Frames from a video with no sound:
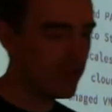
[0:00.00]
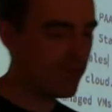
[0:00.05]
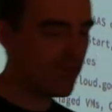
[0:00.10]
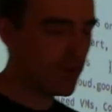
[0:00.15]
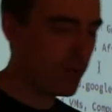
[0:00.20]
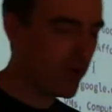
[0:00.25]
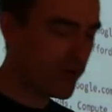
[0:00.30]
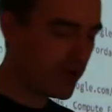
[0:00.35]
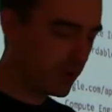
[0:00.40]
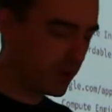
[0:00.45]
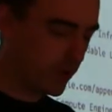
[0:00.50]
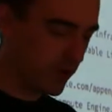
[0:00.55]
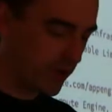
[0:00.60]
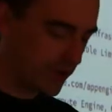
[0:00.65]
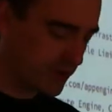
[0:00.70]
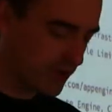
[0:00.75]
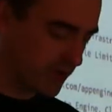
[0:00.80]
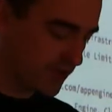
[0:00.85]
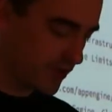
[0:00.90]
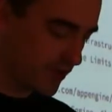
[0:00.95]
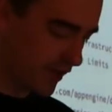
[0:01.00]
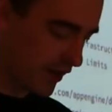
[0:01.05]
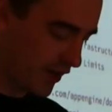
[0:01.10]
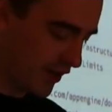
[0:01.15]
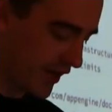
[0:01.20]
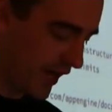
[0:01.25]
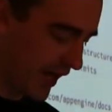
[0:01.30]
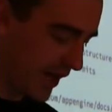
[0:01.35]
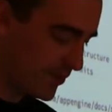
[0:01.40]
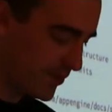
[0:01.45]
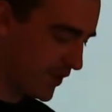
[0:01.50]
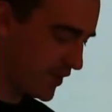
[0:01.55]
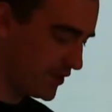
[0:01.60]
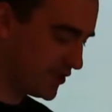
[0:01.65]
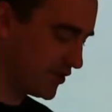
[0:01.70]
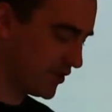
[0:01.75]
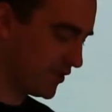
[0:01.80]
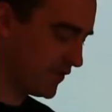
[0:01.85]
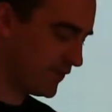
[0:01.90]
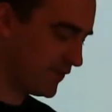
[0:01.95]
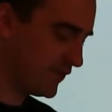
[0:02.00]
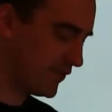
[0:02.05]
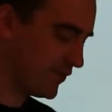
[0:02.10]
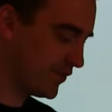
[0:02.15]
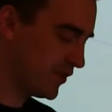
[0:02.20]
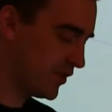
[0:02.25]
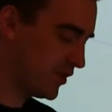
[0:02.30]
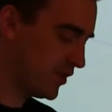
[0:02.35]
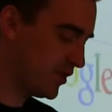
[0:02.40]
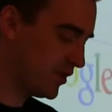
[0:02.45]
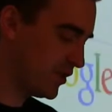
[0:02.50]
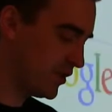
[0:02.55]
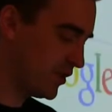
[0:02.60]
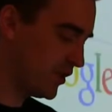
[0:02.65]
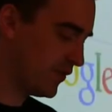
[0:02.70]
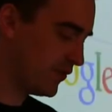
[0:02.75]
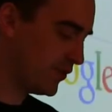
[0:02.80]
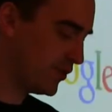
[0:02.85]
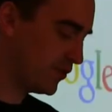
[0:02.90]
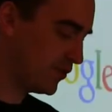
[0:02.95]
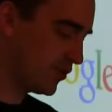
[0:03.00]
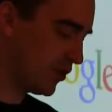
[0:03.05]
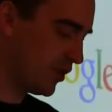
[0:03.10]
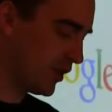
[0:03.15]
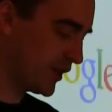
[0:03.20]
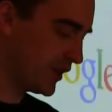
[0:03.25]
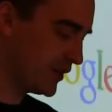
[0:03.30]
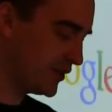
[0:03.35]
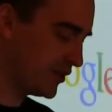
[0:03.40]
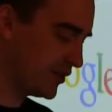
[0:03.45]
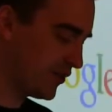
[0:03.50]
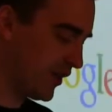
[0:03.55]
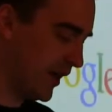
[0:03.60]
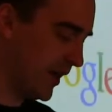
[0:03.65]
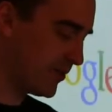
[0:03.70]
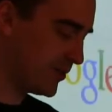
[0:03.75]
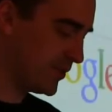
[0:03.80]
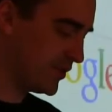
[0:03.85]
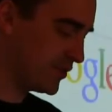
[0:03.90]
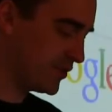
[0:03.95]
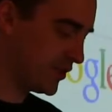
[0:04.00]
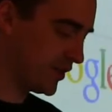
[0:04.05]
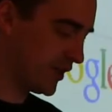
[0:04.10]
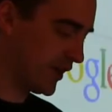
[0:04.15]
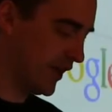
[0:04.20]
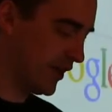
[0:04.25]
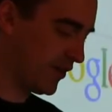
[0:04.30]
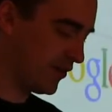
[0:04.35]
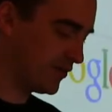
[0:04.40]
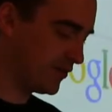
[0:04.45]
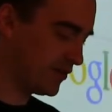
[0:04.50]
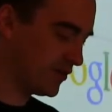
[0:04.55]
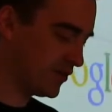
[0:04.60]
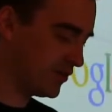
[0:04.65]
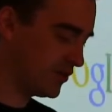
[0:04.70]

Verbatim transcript: the way it works is that on App Engine, if you log into your App Engine account,